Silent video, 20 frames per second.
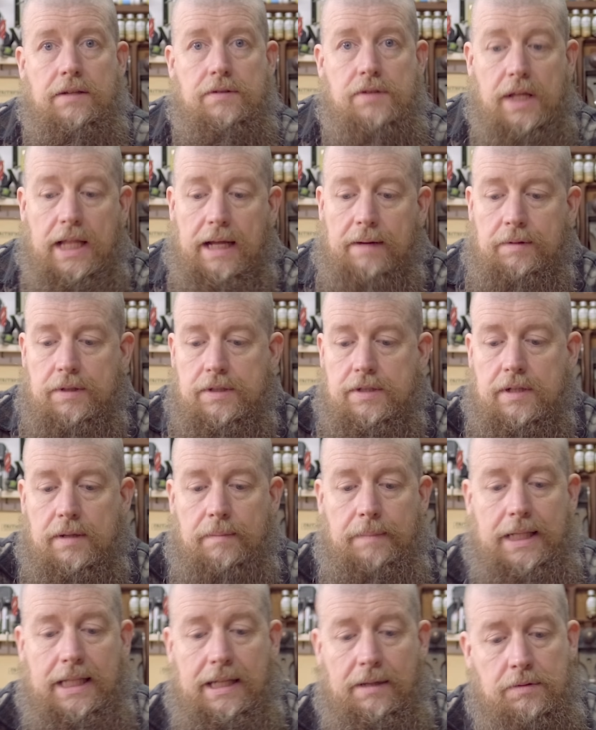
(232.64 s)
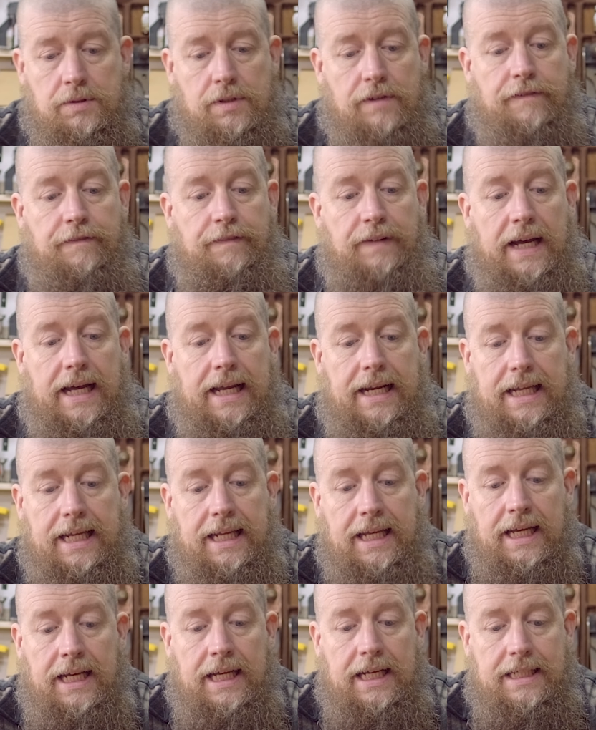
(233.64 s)
so that was a fairly
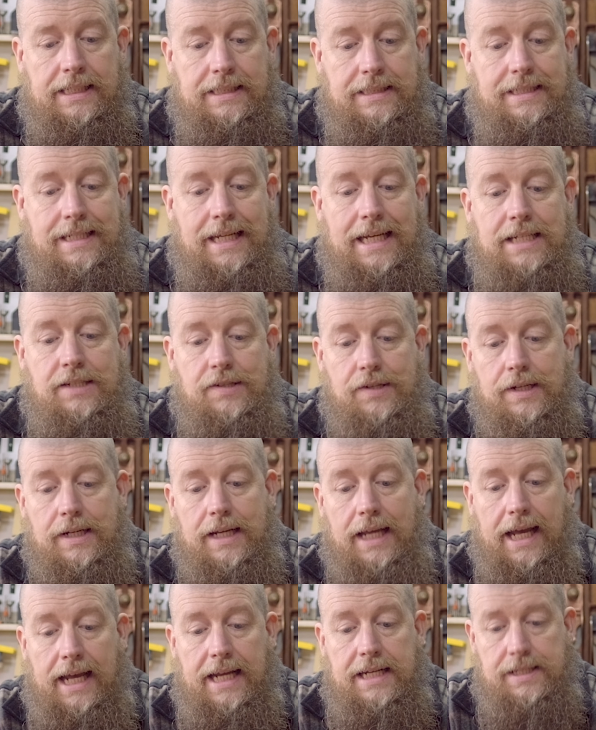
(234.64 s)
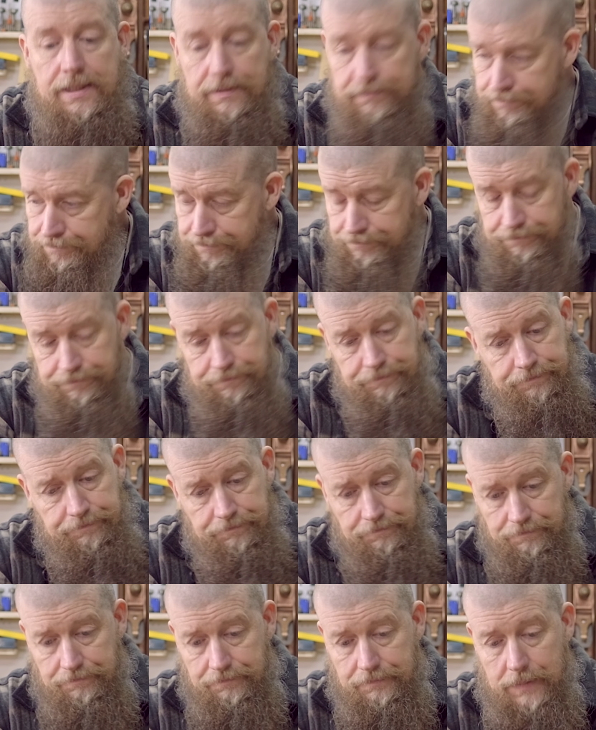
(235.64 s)
decent hit
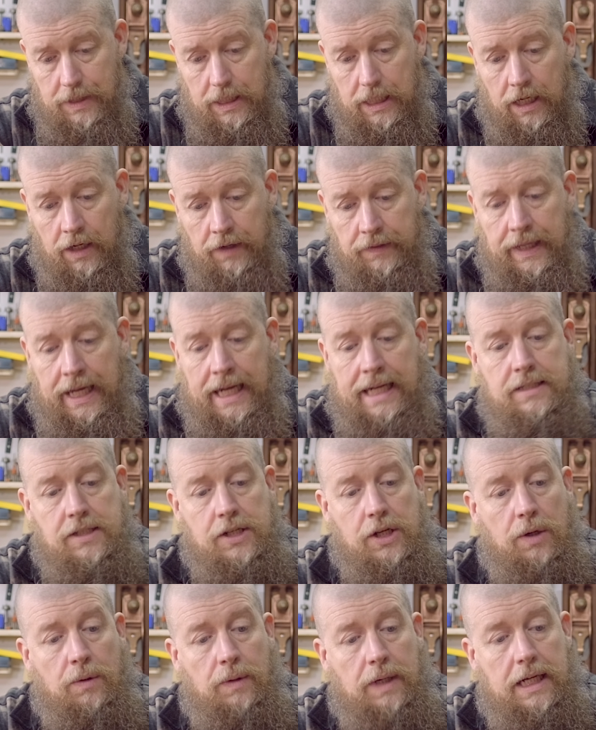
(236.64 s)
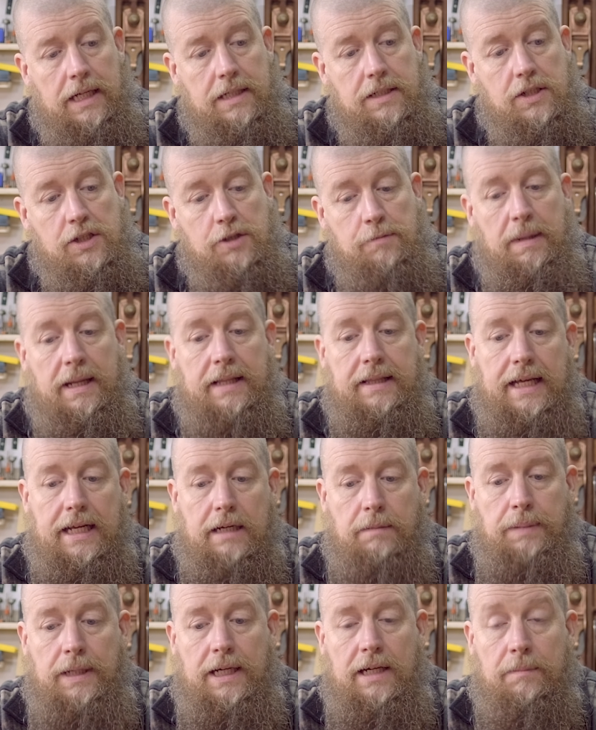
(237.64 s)
on there to split that
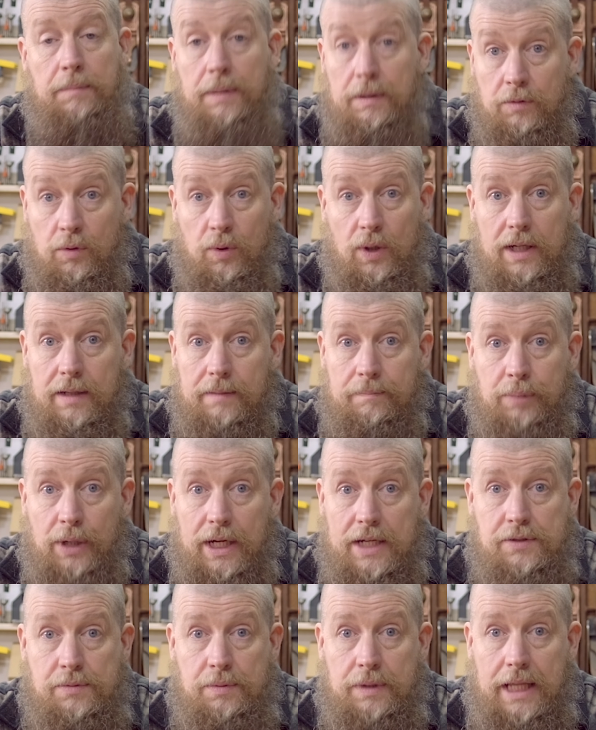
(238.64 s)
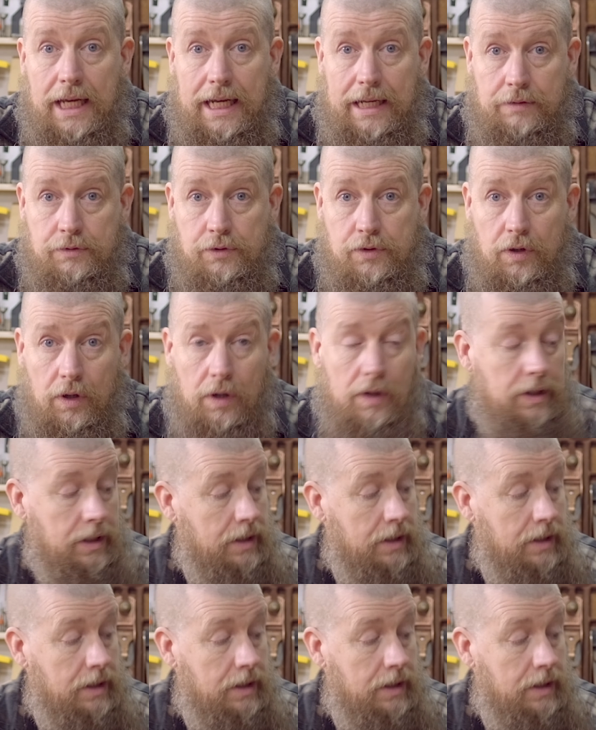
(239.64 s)
apart, but I'm quite impressed with how strong